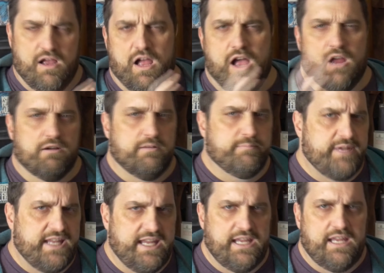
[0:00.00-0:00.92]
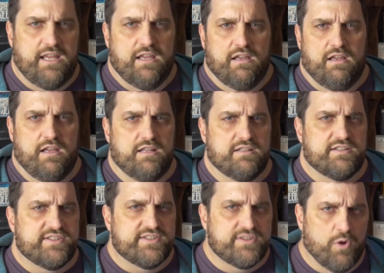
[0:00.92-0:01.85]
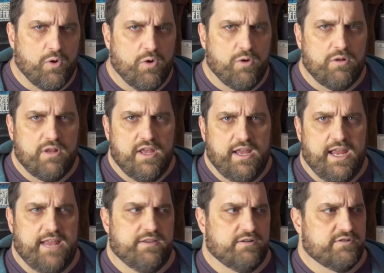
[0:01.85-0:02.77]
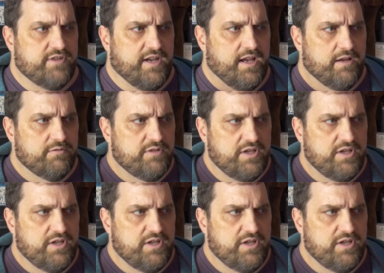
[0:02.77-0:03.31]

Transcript: R&B and soul and there's a uh,